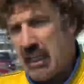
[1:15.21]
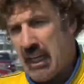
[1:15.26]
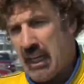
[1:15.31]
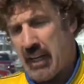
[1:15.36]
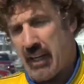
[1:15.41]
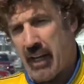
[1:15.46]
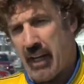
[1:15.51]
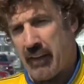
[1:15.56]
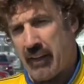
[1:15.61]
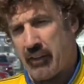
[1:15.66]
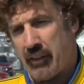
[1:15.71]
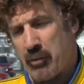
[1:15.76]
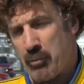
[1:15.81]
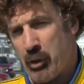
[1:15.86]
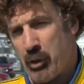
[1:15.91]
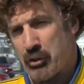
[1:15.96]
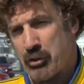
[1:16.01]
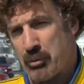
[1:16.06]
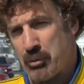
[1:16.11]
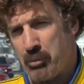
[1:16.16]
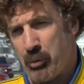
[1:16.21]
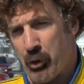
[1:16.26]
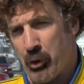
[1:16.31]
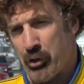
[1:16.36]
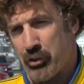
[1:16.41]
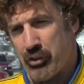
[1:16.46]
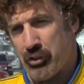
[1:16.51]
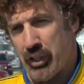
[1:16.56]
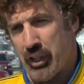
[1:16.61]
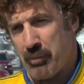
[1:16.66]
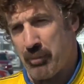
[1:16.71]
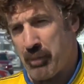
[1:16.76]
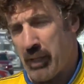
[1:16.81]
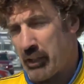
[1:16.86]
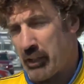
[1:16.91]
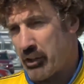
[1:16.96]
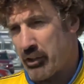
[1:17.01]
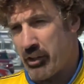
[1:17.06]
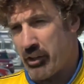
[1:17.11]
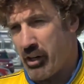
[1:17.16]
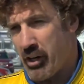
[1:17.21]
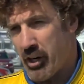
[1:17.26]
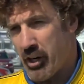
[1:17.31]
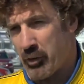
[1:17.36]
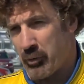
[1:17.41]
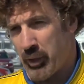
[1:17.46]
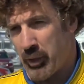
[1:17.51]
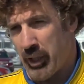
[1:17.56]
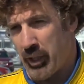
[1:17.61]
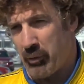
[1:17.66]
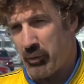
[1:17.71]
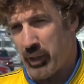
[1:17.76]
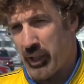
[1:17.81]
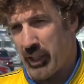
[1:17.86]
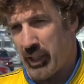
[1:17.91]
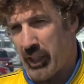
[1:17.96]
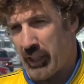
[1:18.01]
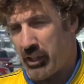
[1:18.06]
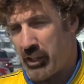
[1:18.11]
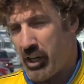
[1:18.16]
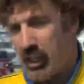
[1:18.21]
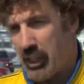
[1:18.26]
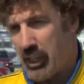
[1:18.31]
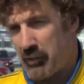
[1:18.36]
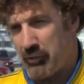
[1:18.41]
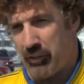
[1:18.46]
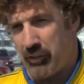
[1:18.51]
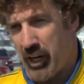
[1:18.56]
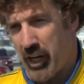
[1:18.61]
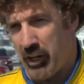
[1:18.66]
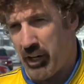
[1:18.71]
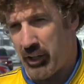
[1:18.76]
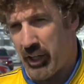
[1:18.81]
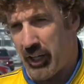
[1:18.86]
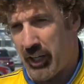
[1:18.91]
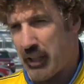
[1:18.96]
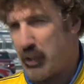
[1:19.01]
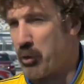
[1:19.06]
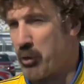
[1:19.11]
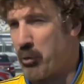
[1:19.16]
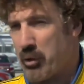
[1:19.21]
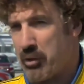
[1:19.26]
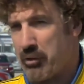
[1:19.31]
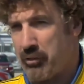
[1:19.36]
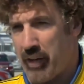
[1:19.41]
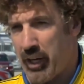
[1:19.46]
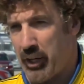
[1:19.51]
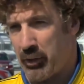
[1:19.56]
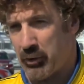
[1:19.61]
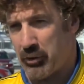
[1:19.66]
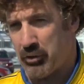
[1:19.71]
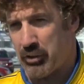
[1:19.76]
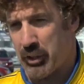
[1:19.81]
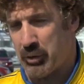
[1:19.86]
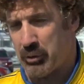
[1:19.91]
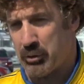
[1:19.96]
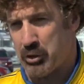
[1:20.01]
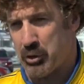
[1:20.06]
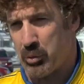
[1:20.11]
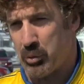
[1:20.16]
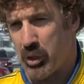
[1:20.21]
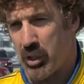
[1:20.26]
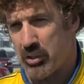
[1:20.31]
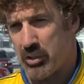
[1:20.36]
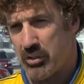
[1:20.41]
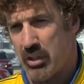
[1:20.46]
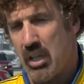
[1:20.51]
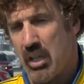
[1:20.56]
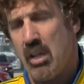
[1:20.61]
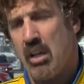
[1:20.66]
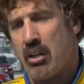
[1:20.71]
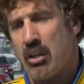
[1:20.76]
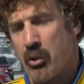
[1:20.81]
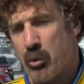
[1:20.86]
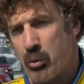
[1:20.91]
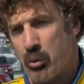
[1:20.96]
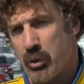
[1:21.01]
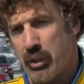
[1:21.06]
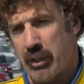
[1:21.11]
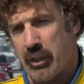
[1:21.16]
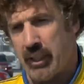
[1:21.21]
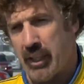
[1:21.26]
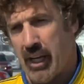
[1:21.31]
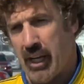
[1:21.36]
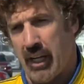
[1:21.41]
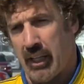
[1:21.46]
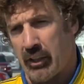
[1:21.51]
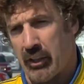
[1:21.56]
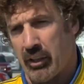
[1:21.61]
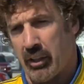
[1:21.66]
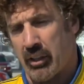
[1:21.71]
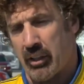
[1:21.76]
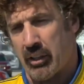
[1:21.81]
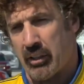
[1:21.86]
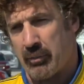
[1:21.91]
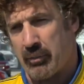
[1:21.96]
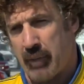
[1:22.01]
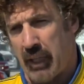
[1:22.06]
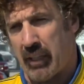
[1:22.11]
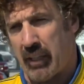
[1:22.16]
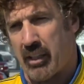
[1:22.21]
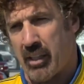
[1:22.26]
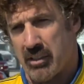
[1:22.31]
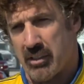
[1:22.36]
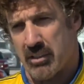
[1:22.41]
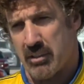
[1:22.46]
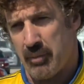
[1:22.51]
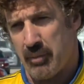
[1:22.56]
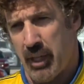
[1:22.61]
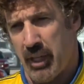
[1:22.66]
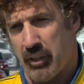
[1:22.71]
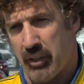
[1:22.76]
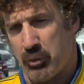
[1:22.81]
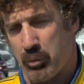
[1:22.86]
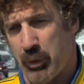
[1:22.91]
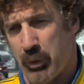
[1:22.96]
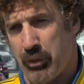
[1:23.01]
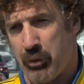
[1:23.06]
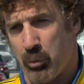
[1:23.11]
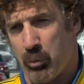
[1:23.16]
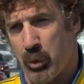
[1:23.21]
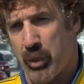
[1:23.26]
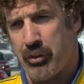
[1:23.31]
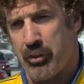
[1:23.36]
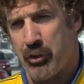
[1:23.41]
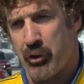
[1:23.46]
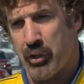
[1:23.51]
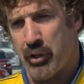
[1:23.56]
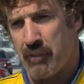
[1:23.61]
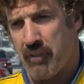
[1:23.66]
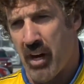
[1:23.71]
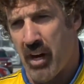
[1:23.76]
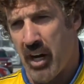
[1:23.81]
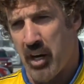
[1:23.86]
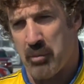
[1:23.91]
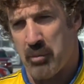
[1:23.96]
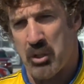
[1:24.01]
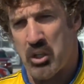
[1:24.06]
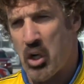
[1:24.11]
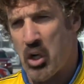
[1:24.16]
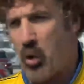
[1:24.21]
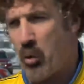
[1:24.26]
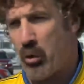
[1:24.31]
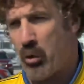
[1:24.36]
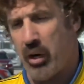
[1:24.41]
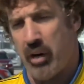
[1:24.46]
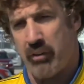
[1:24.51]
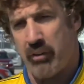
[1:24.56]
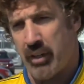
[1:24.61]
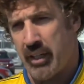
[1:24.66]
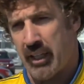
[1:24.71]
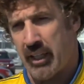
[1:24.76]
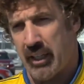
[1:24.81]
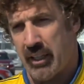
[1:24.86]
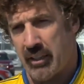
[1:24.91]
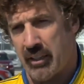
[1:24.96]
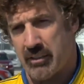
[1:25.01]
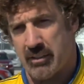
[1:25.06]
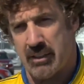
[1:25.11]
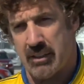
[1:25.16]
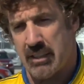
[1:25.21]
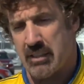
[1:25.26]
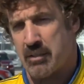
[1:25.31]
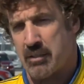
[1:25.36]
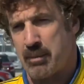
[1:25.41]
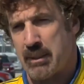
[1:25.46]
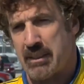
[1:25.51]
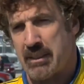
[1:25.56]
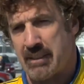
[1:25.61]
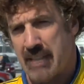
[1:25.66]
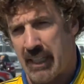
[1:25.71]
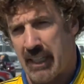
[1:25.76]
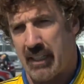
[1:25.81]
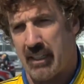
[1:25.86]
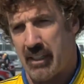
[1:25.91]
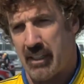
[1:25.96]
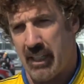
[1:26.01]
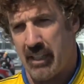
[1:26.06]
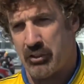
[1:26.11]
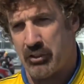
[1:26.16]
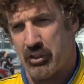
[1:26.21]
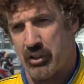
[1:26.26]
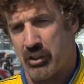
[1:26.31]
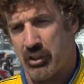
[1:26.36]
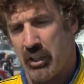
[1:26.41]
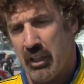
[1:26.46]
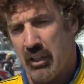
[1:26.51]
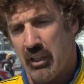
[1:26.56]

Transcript: And I think the most important tip I learned the hard way when I caught on fire and I didn't know where the fire extinguisher was, you really gotta get customized with your environment. Know where everything is. It needs to be second nature.